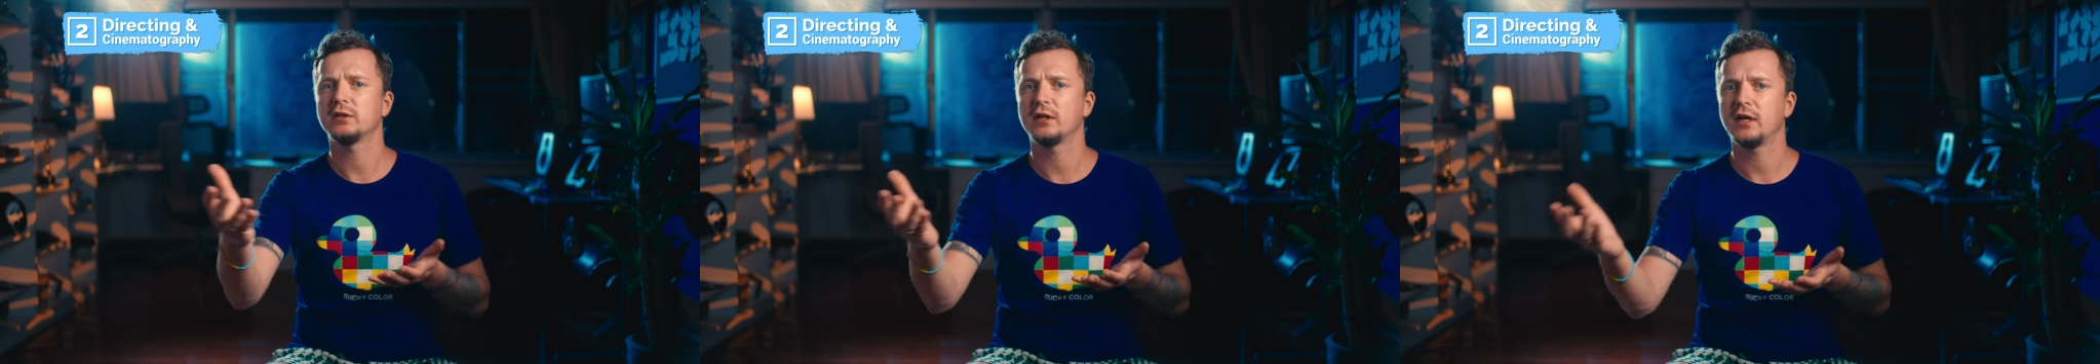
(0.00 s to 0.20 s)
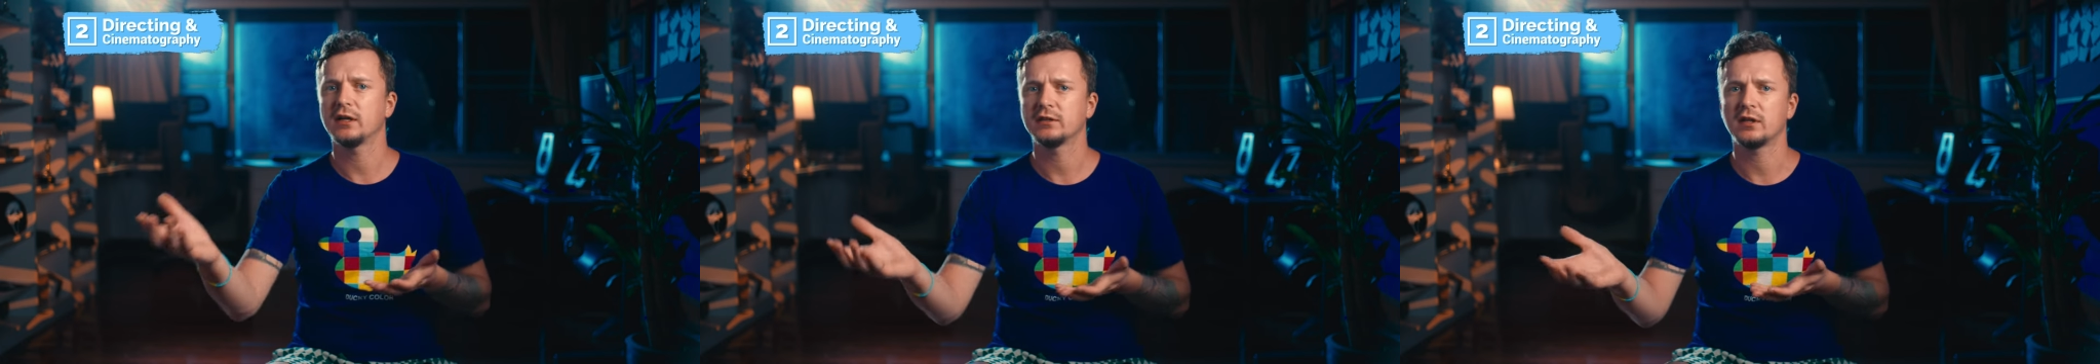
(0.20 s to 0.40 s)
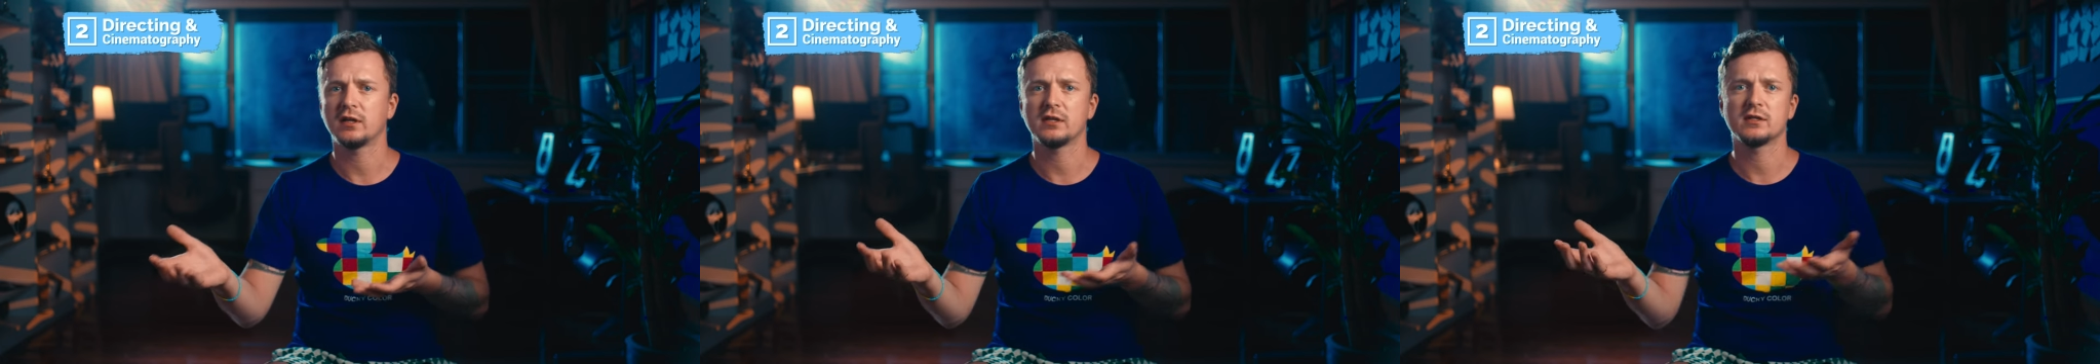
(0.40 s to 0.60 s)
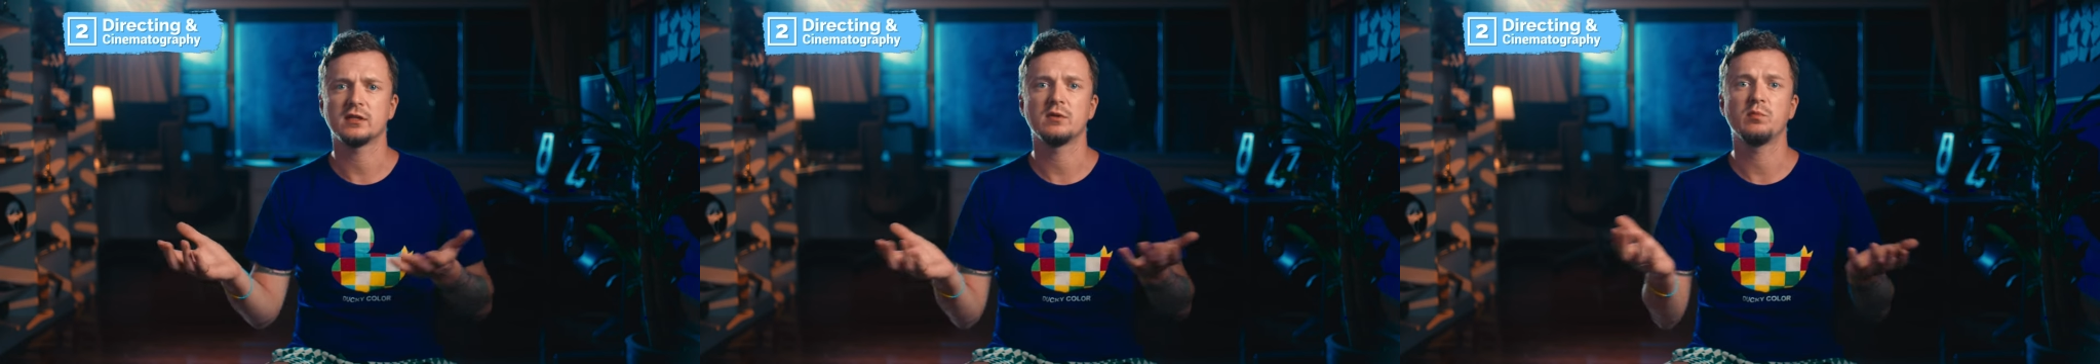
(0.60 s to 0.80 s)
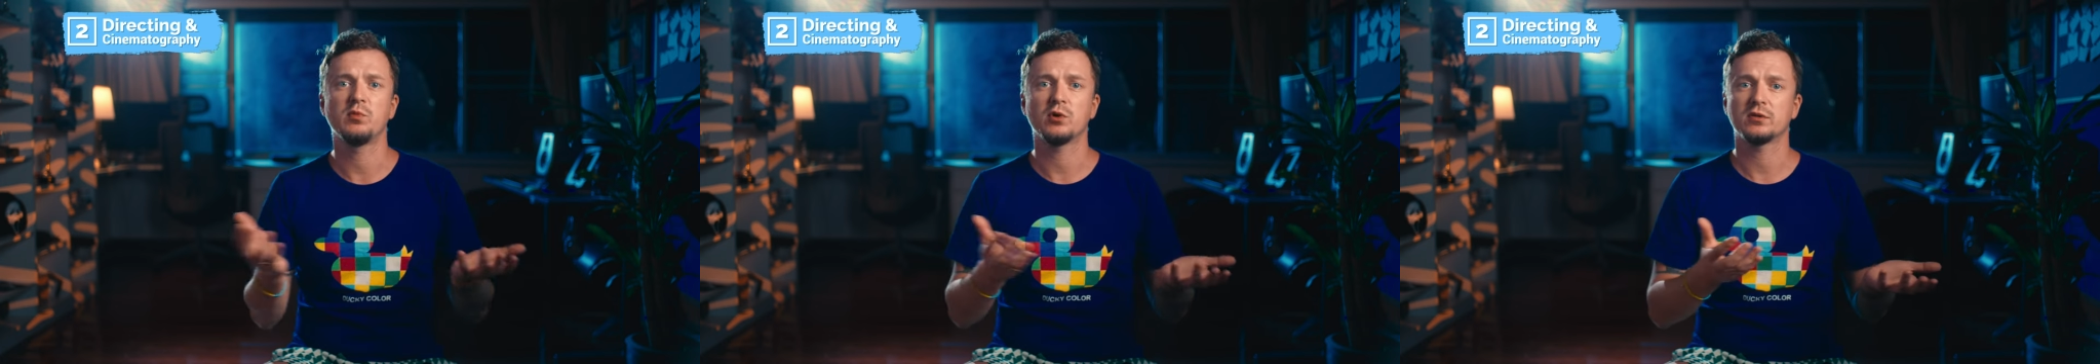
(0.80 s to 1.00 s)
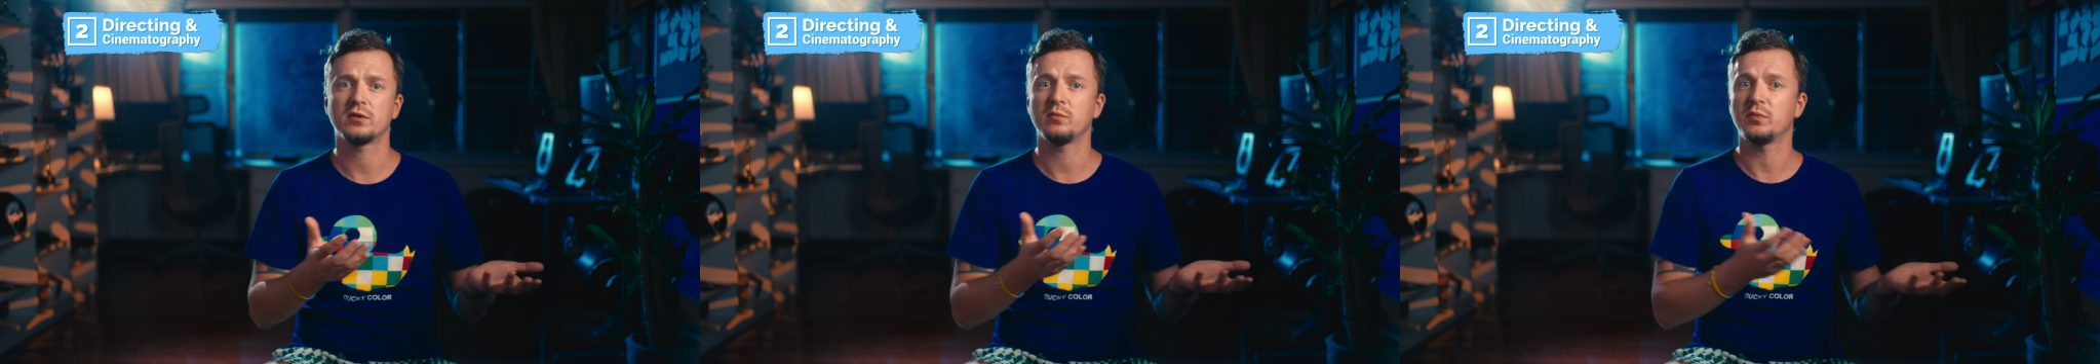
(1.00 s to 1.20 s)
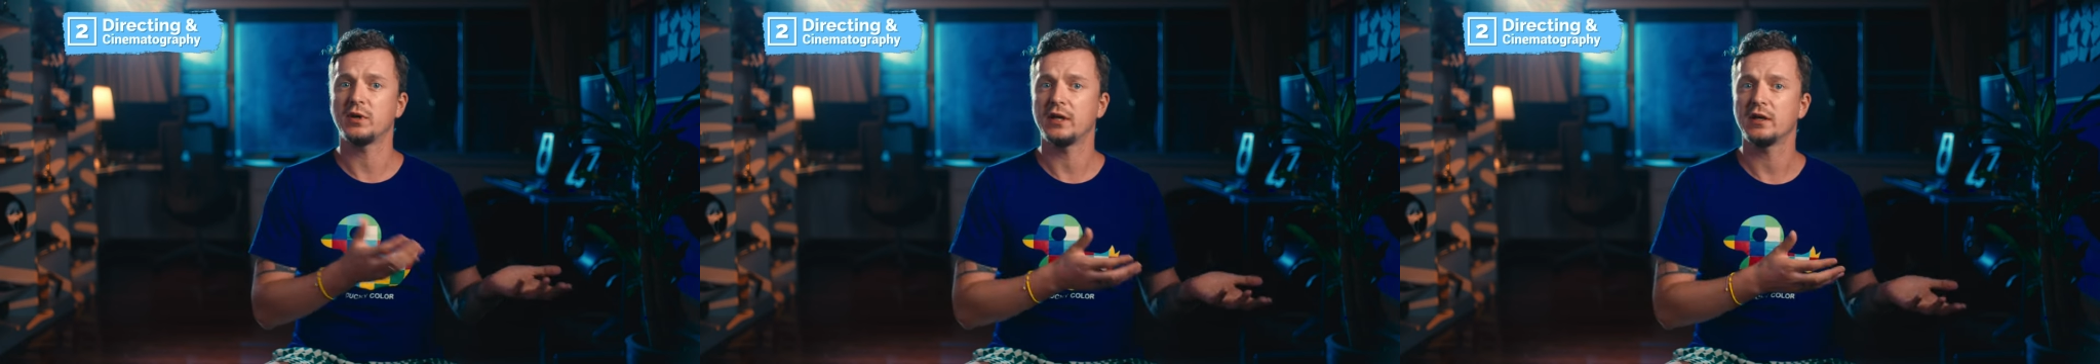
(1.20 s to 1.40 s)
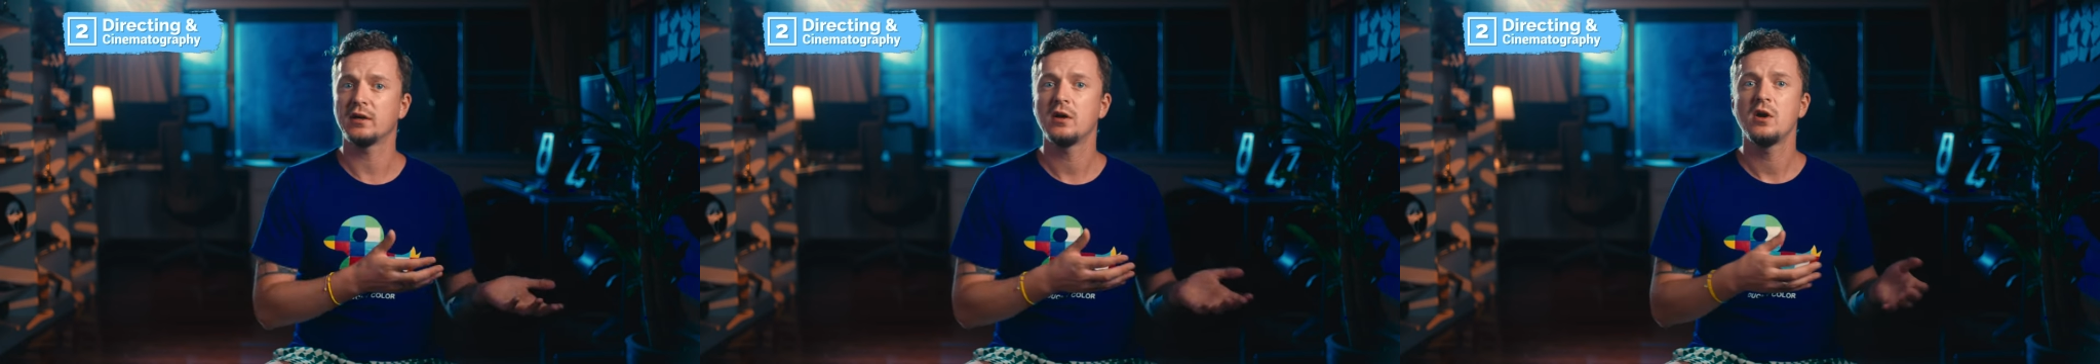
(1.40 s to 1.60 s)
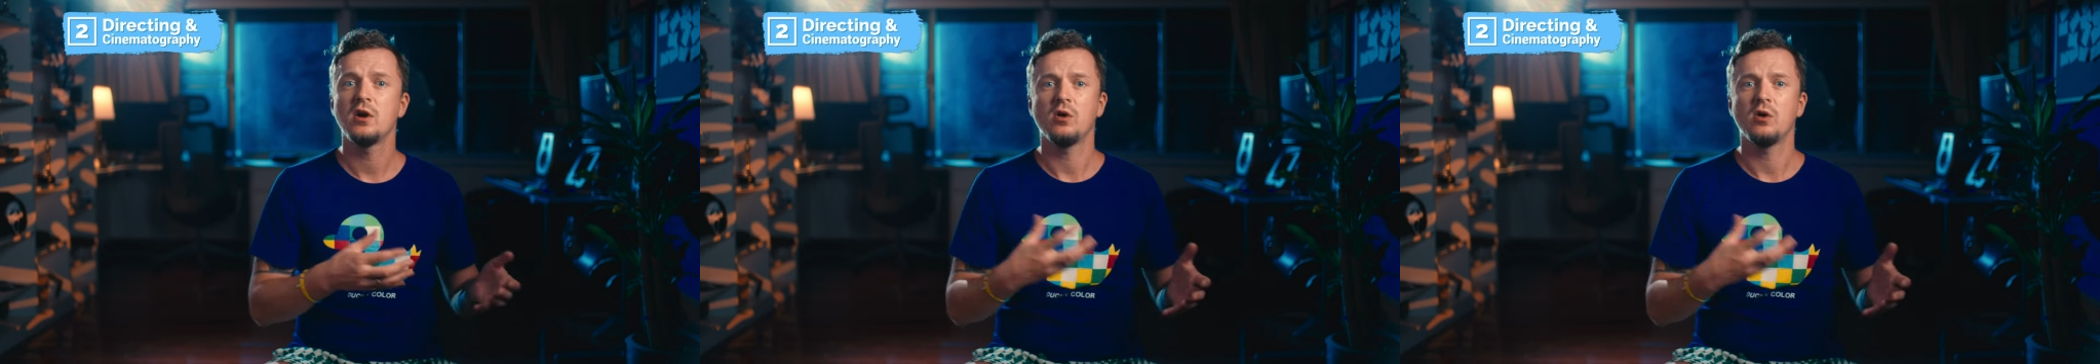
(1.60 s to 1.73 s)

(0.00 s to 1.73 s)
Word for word: director has an important break,